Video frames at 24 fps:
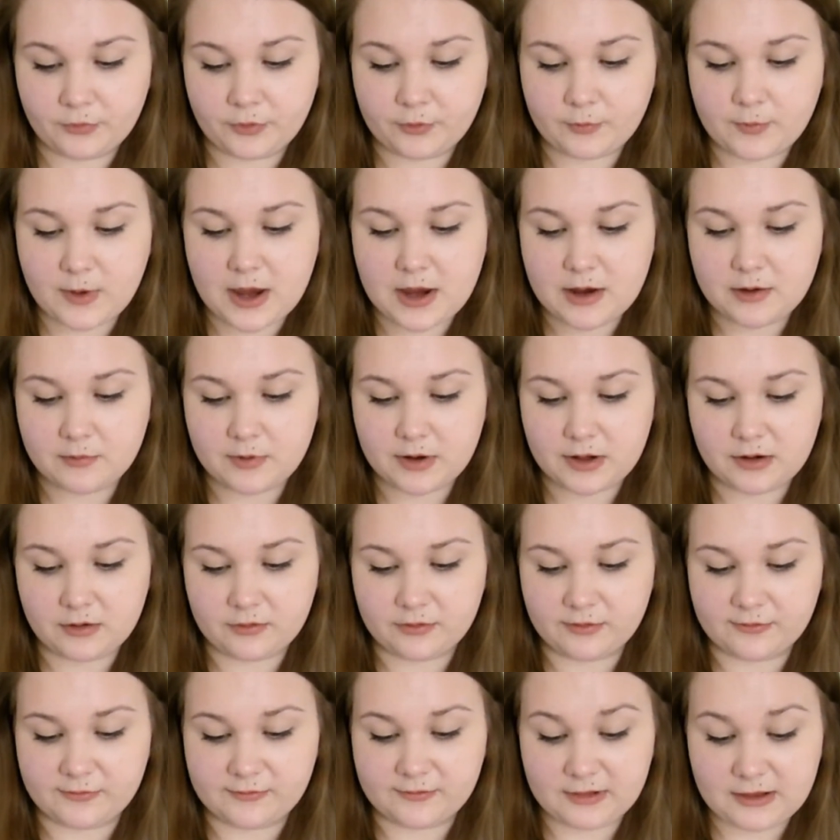So I
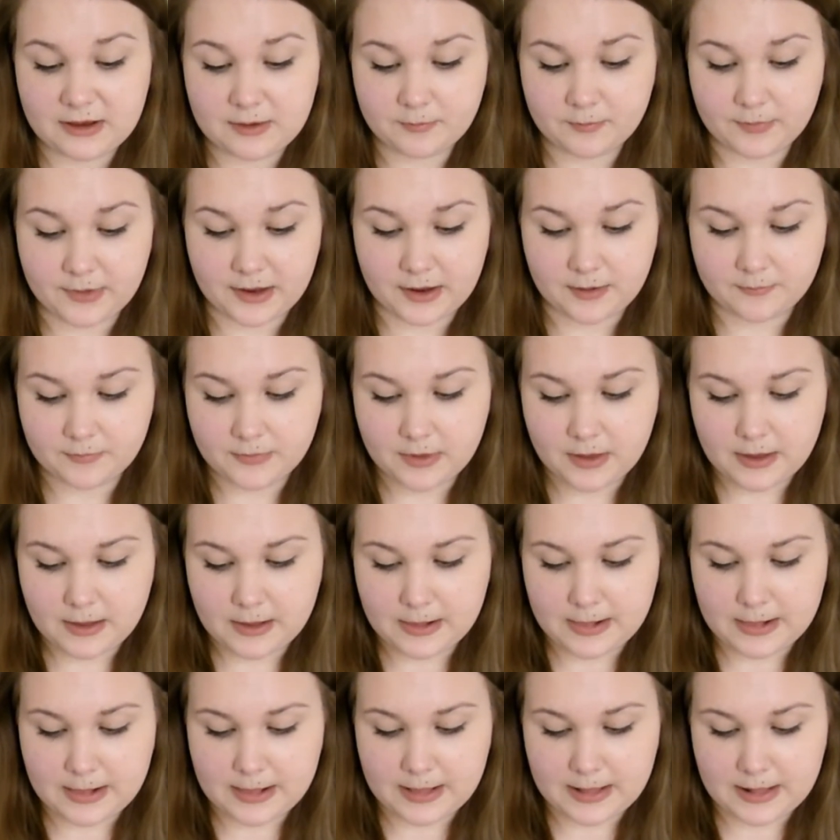went on the sleep bit,
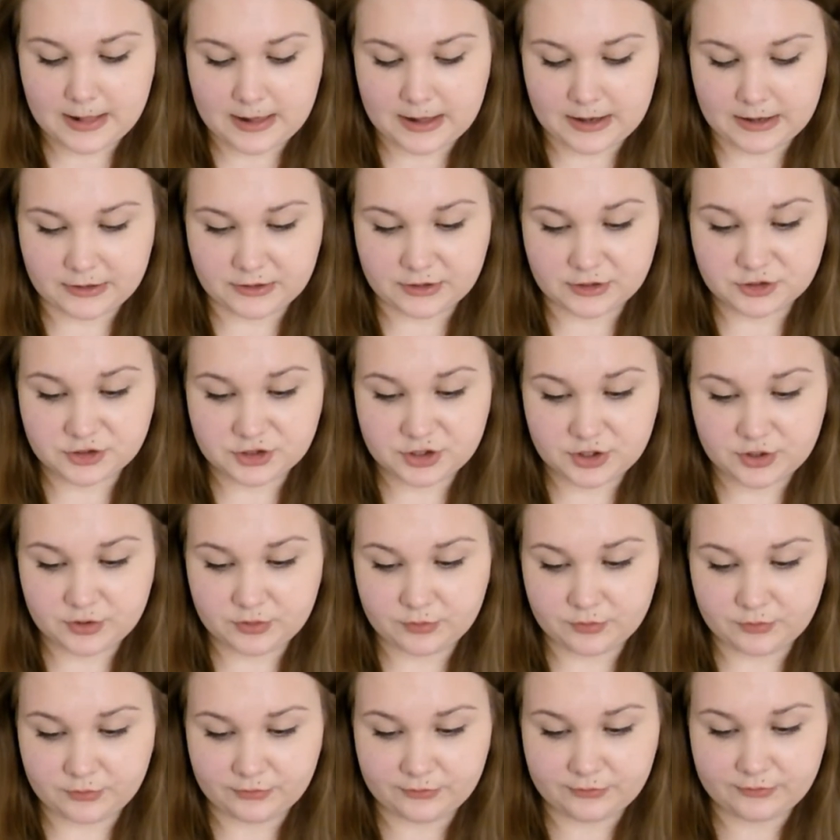and you
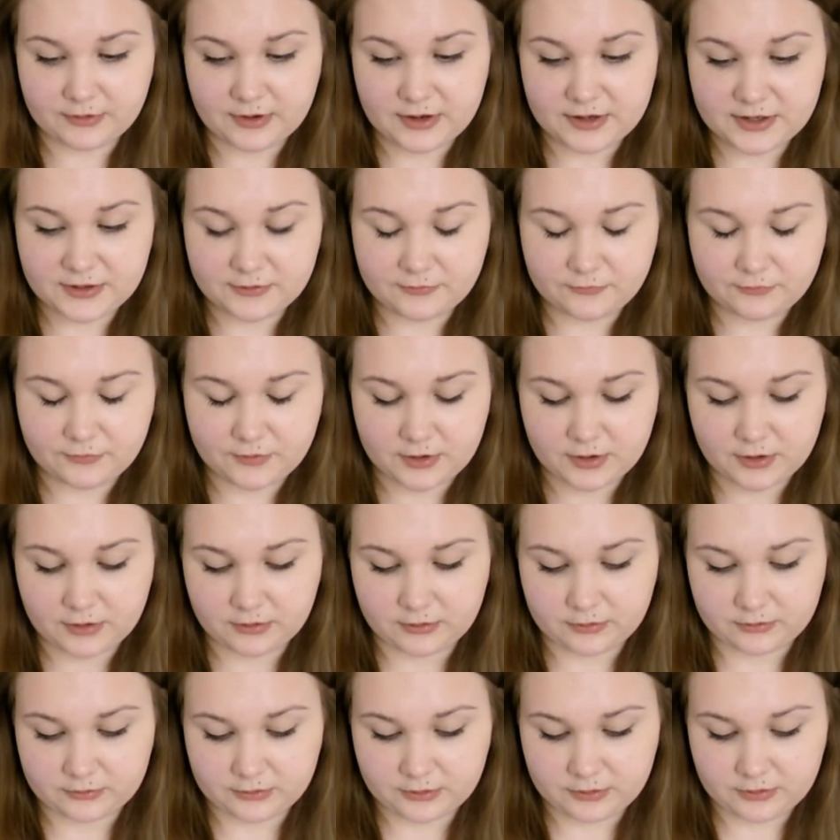choose a
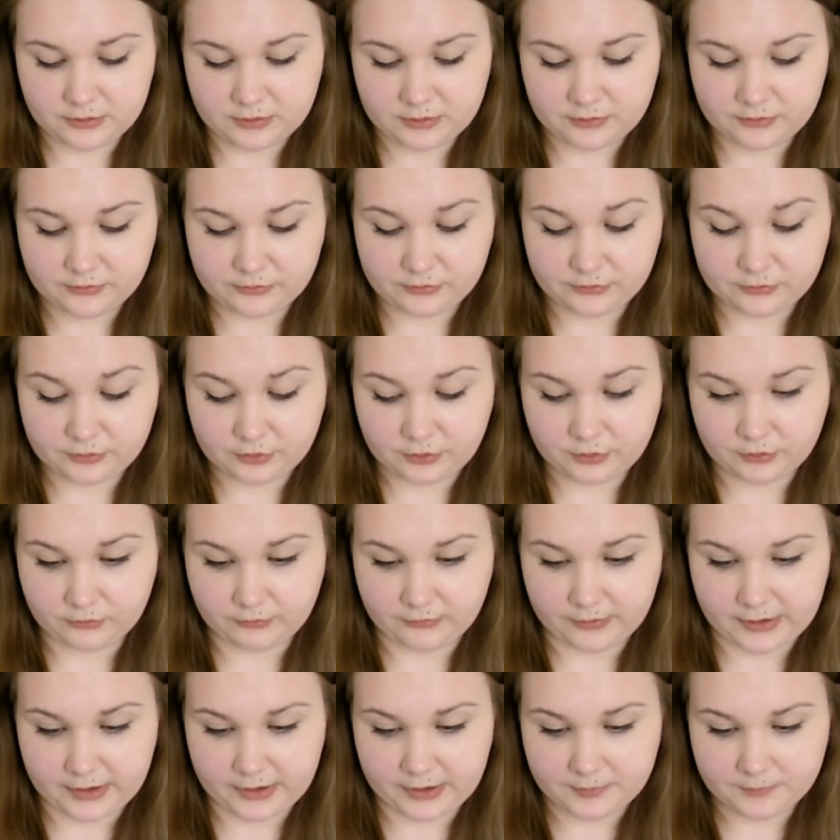different
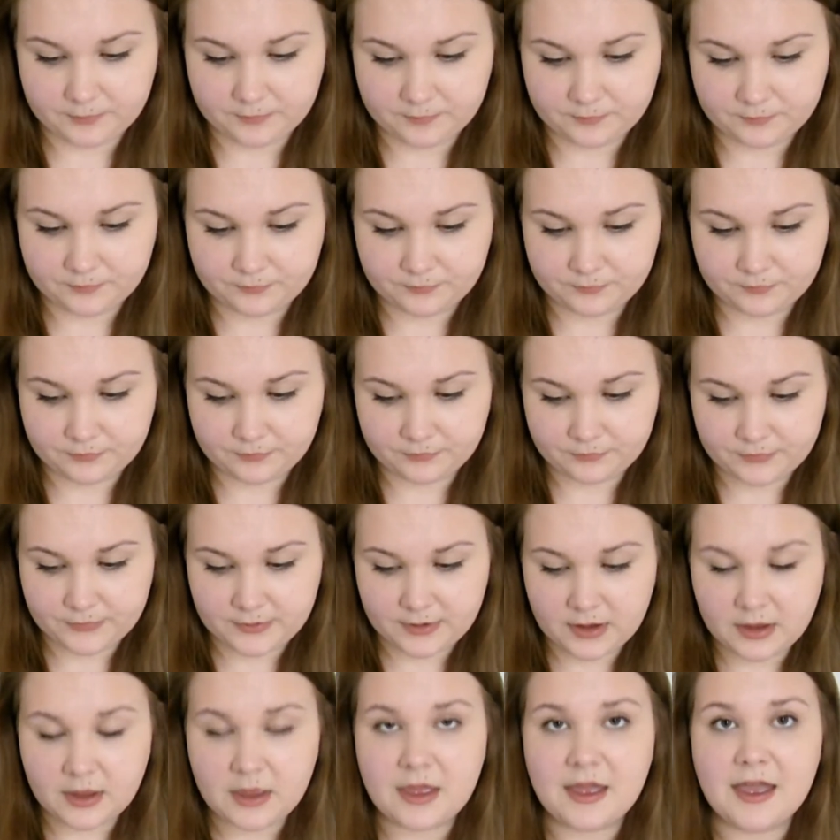story.
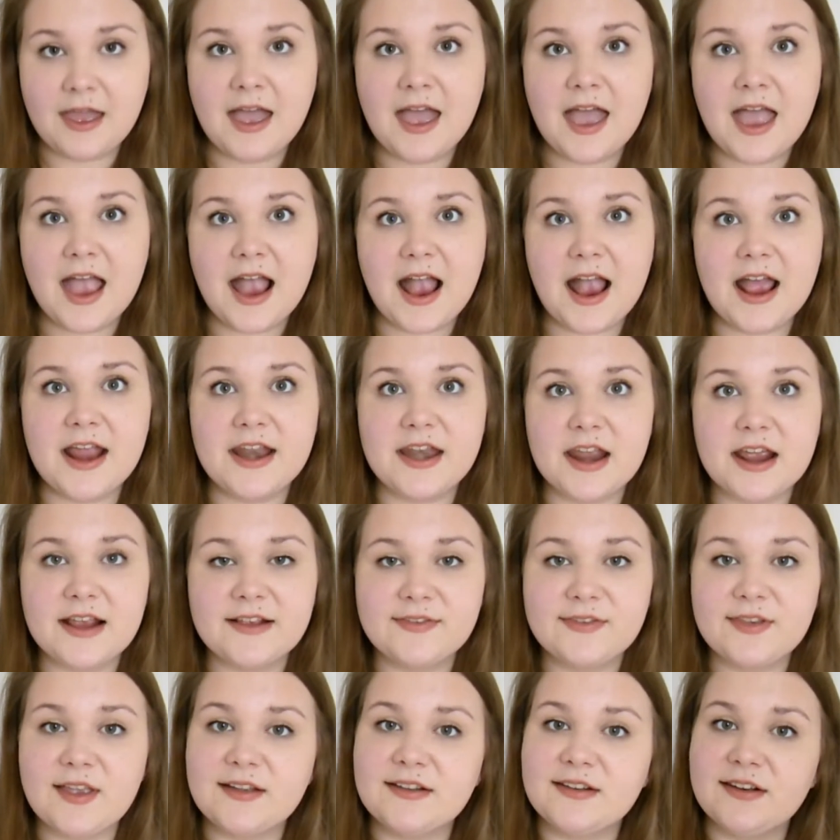And
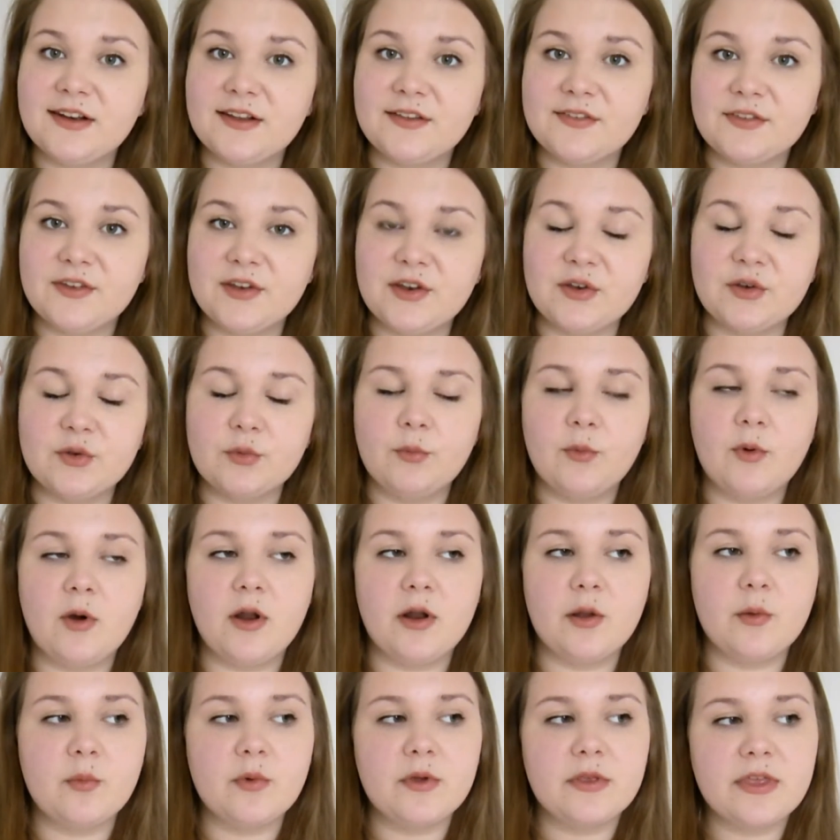I started listening to
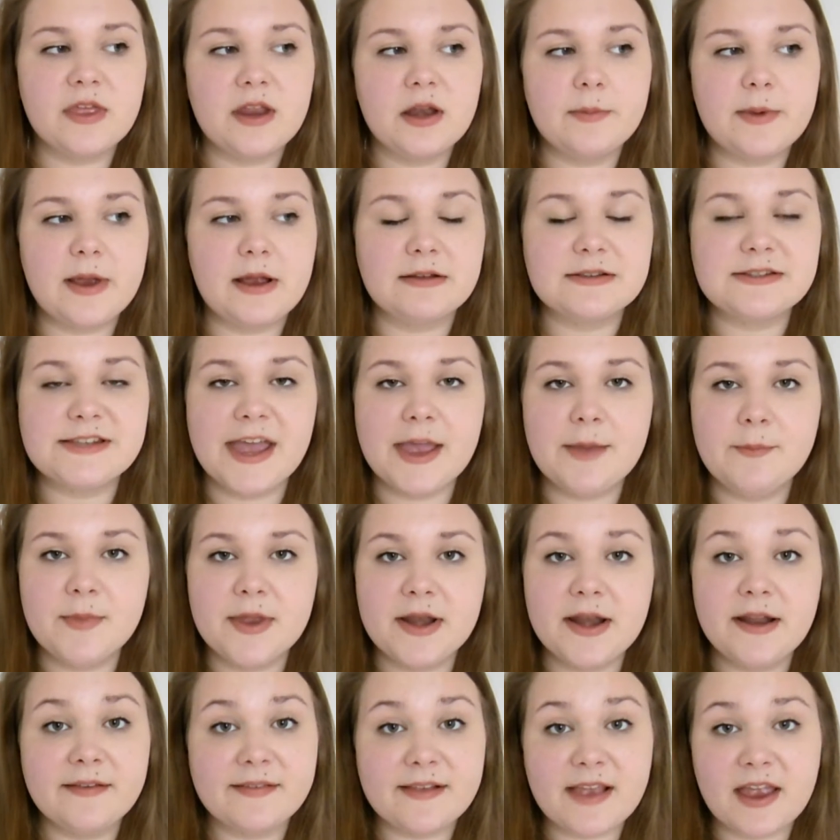one, and within about
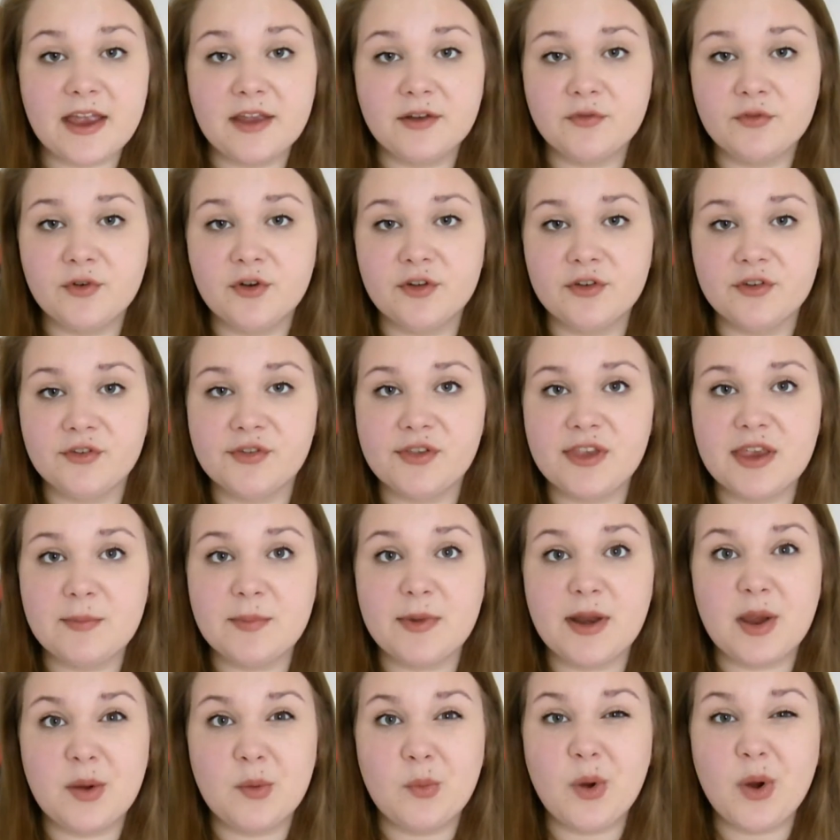10 minutes I'd fallen
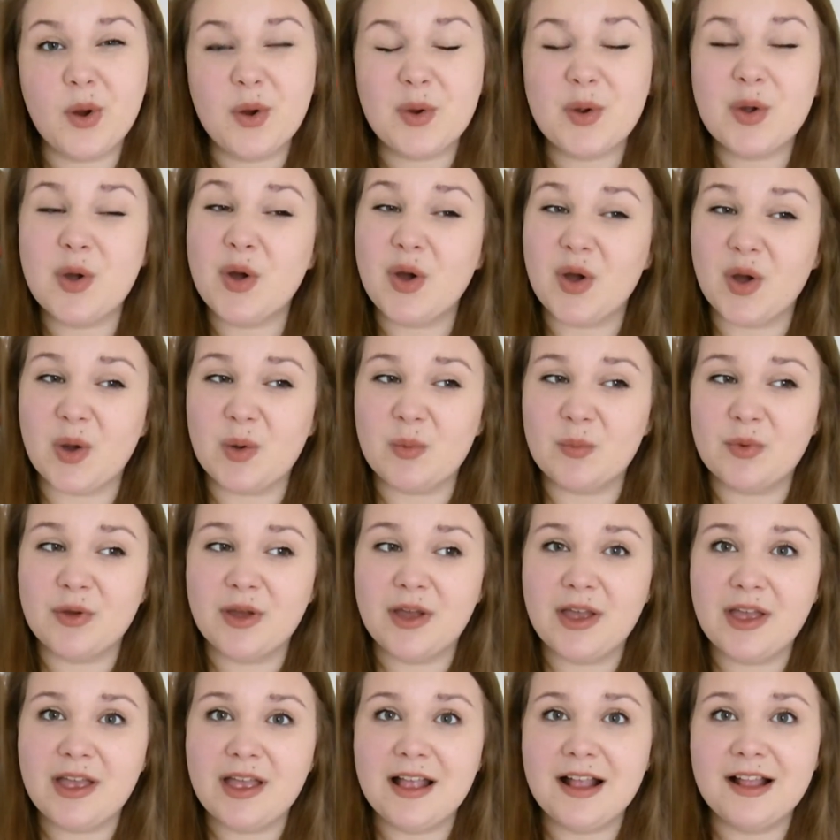asleep, and I woke up
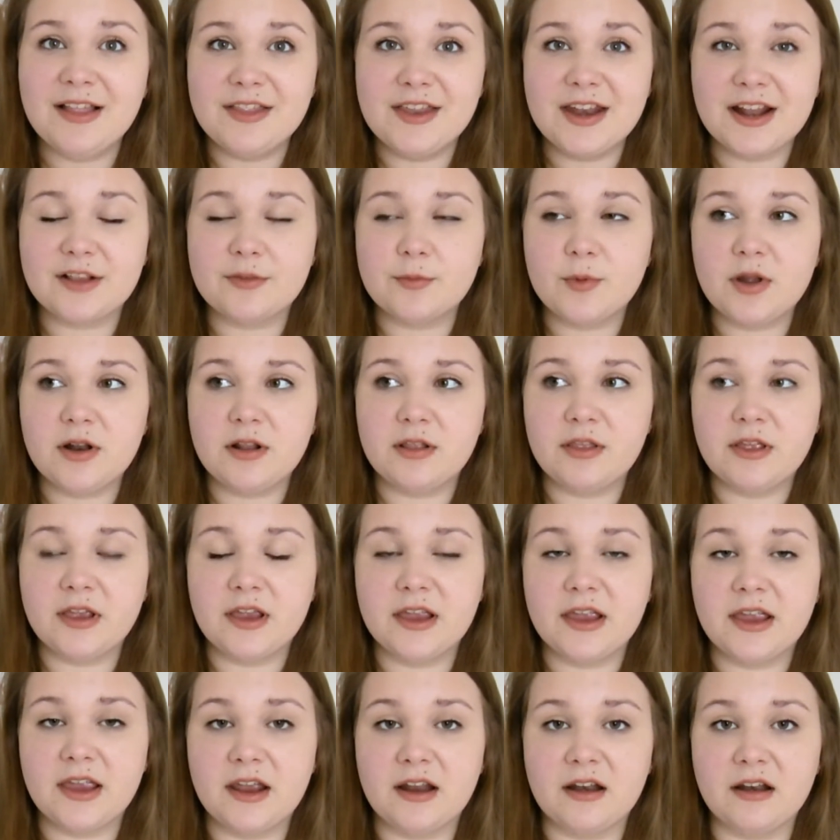the next morning
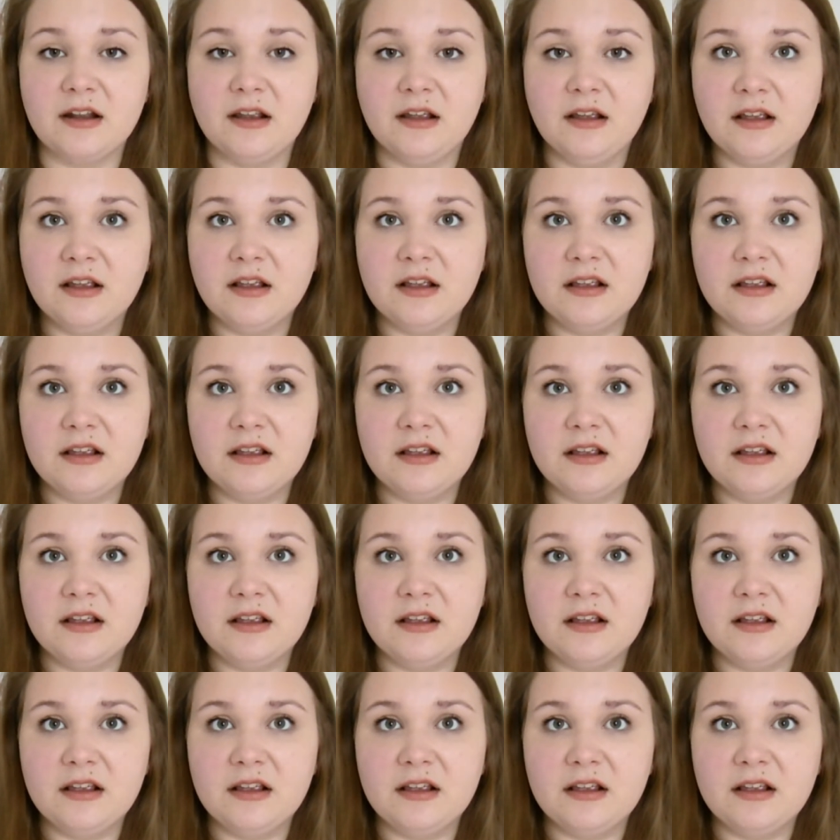thinking,